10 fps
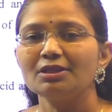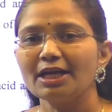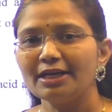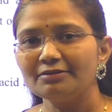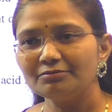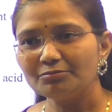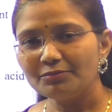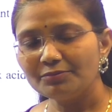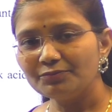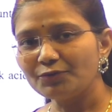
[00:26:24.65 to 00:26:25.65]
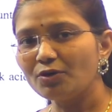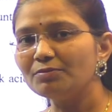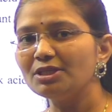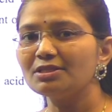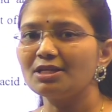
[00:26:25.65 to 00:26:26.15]
and from
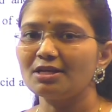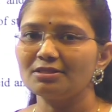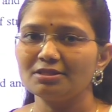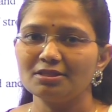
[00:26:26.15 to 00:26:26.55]
this last year